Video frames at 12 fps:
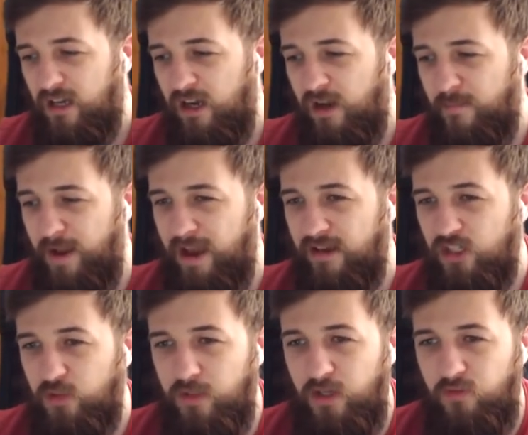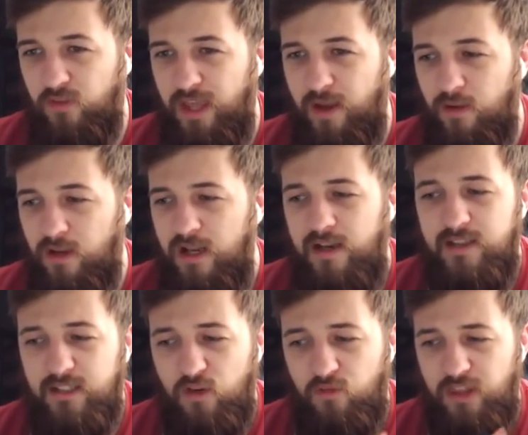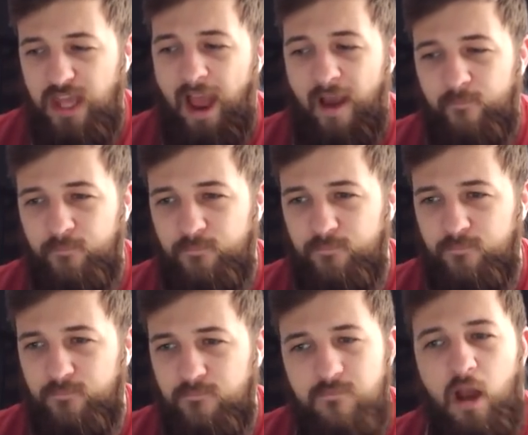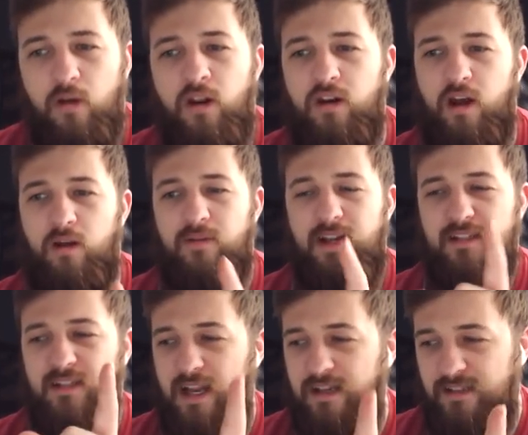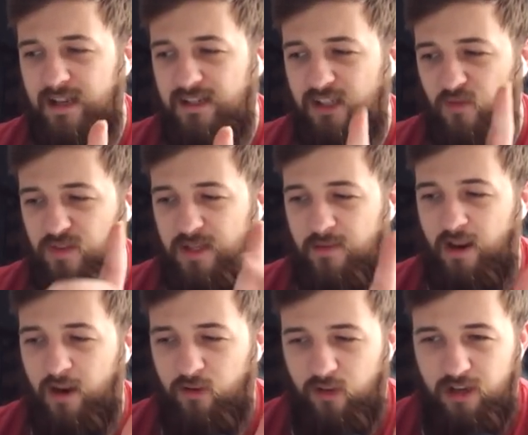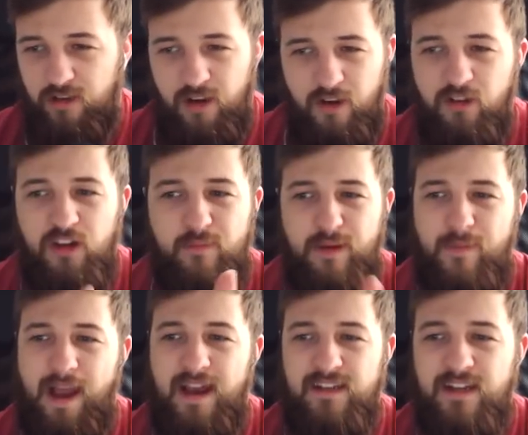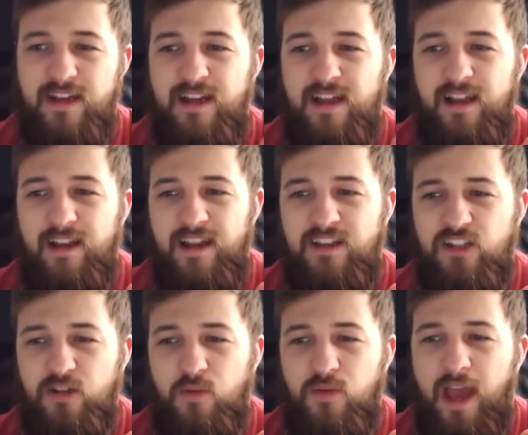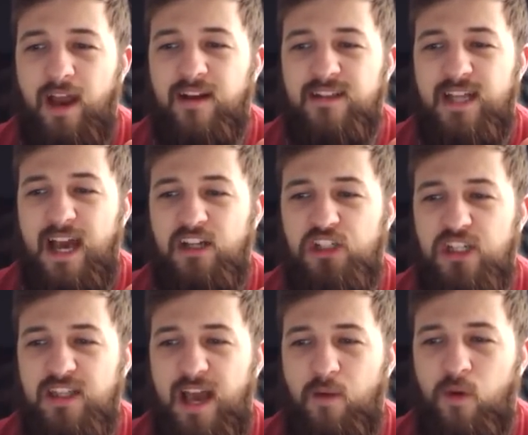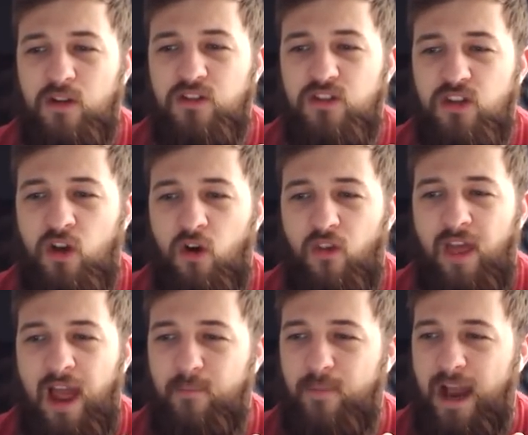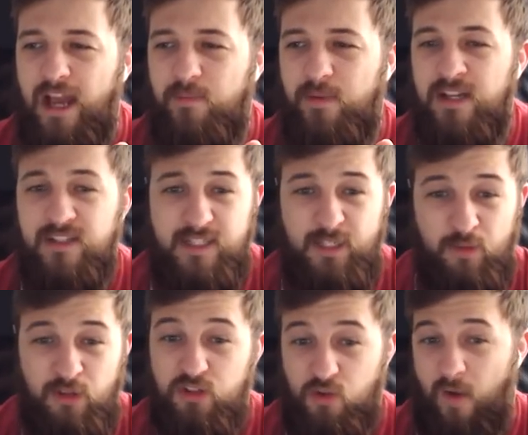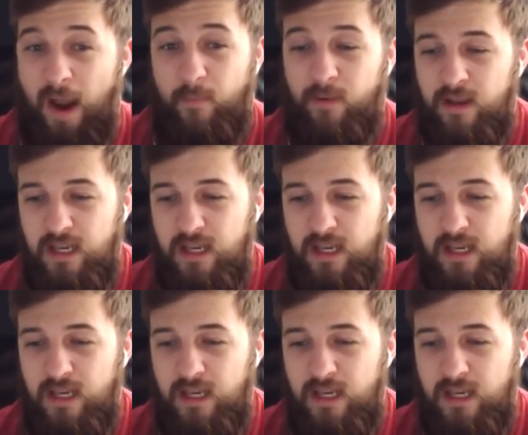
Oh man, should we go for that? Let's go for that. No. Let's go for something. I'm not gonna be mad. Let's do that, because actually that one's not that bad, but it still looks crap.